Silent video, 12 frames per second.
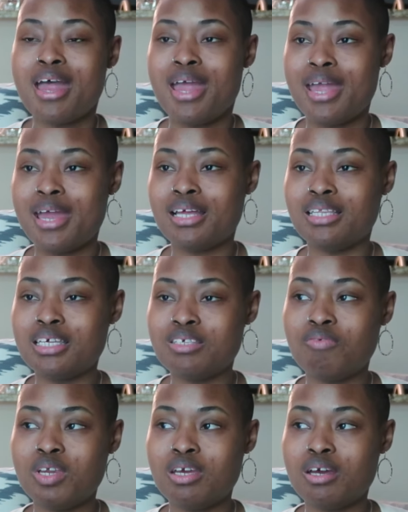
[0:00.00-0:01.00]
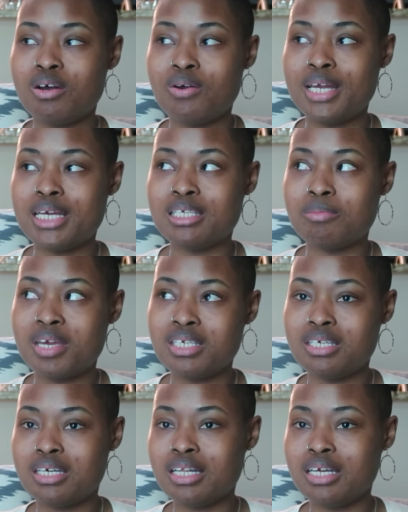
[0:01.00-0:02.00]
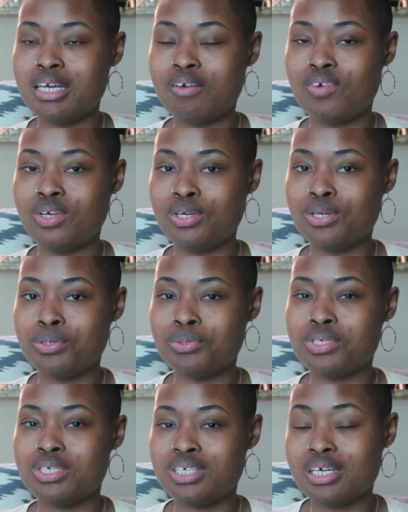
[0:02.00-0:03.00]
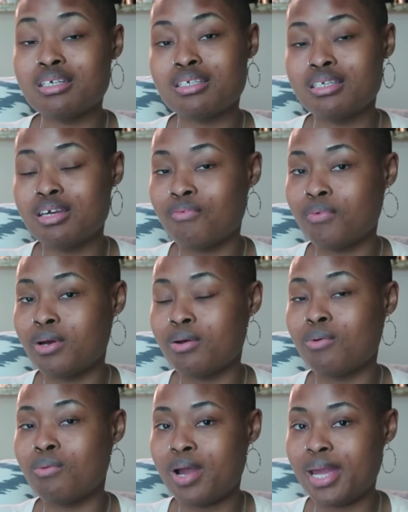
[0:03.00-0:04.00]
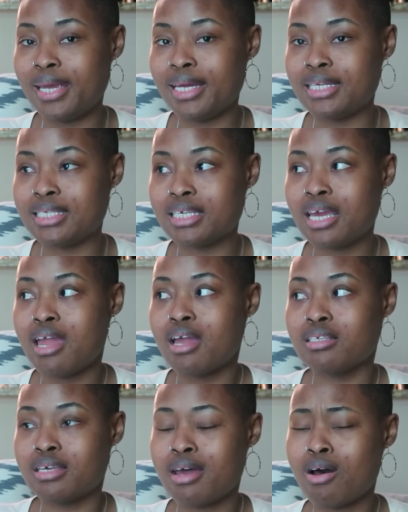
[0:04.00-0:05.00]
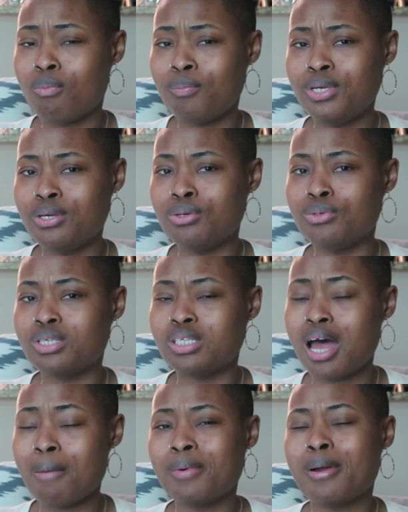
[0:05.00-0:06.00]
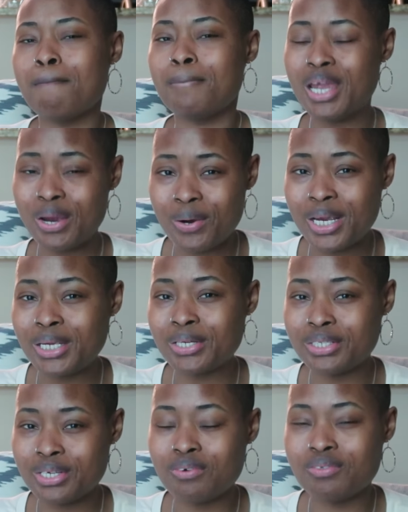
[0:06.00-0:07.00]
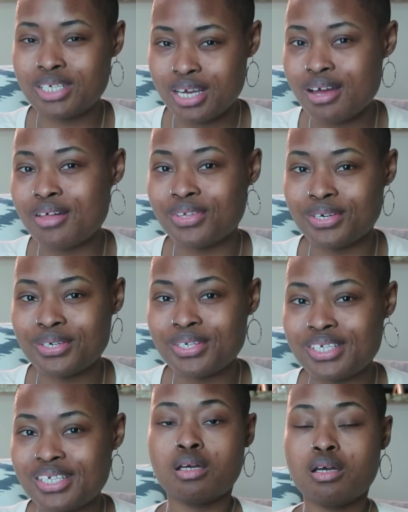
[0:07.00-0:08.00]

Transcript: And this video is basically giving you 6 different ways to help you stop comparing yourself to others.